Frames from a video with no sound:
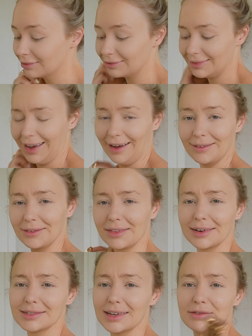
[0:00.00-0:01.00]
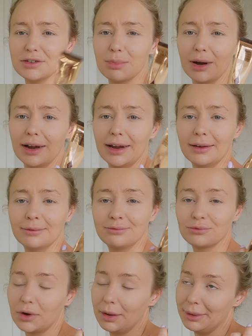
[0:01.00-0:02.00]
yeah, and then it saves you buying,
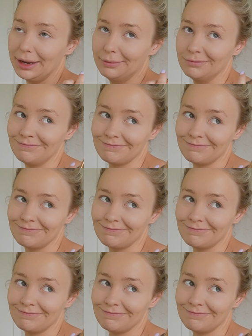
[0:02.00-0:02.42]
I mean,